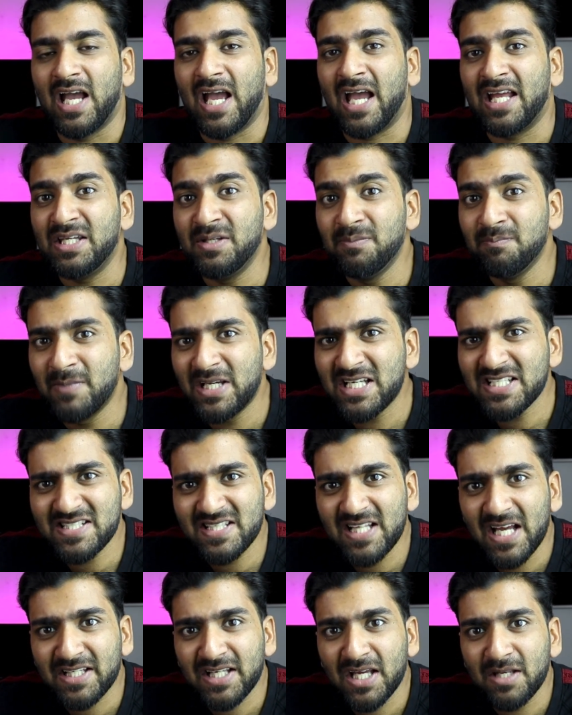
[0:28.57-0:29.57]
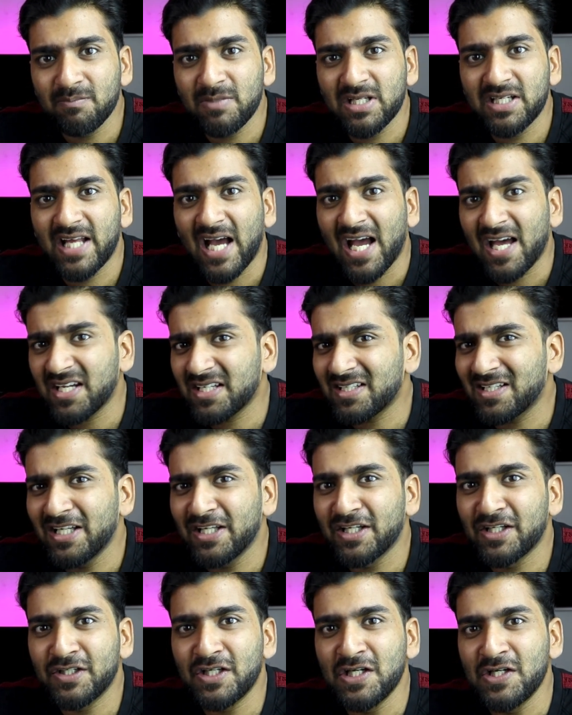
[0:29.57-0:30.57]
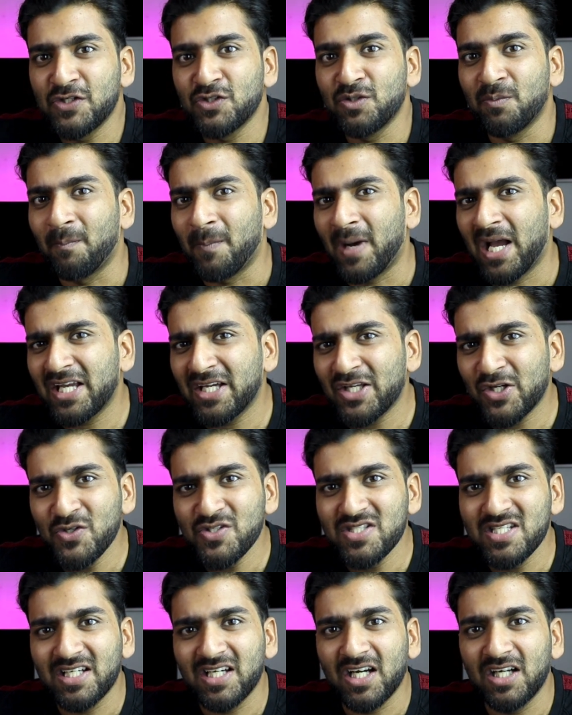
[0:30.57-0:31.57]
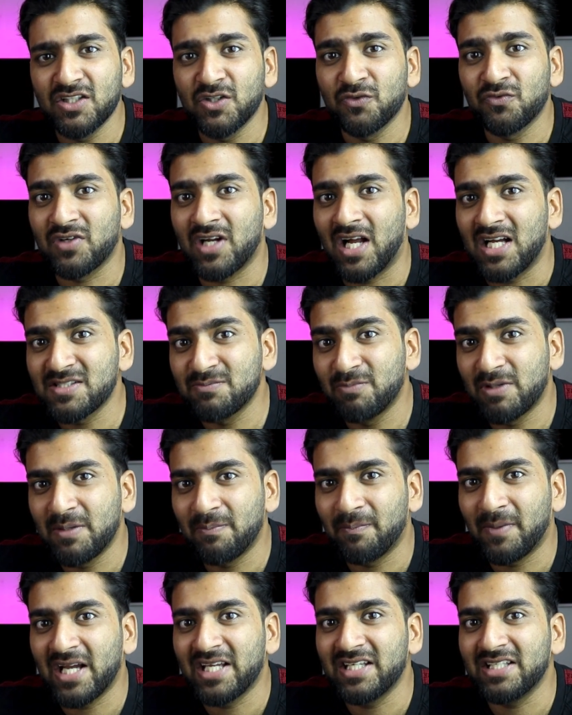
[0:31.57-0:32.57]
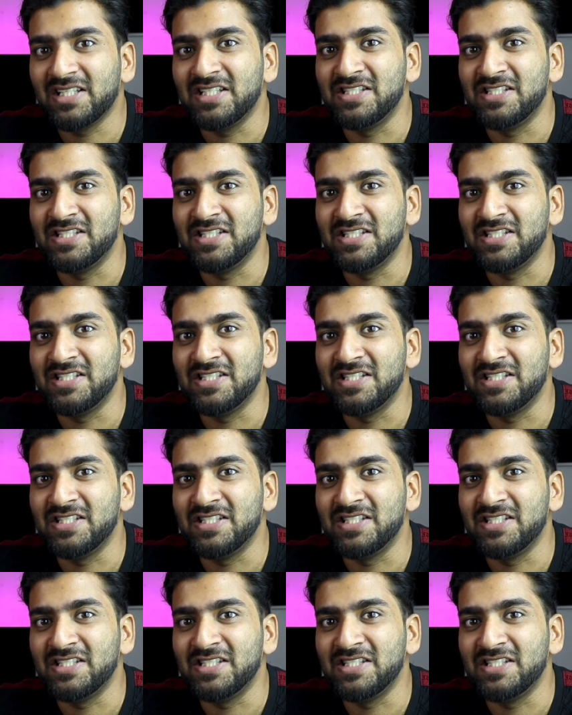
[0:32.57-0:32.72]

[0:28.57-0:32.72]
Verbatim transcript: an image that can be directly written to the microSD card of Raspberry Pi